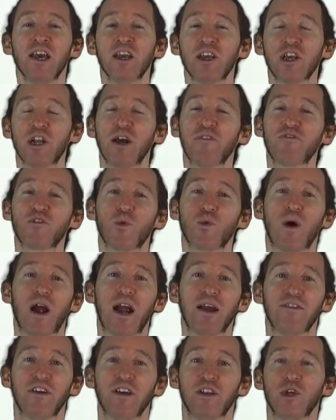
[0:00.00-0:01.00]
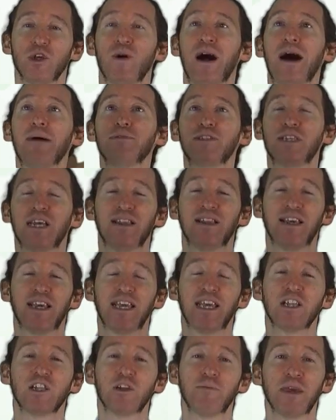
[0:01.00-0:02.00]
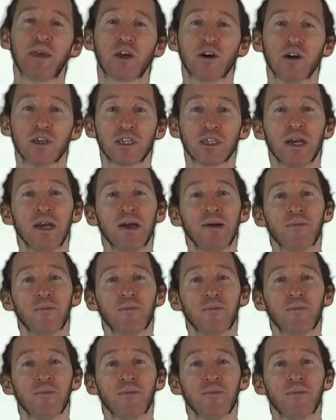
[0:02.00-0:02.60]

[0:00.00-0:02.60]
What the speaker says: you don't have to worry that you'll upset the healer, because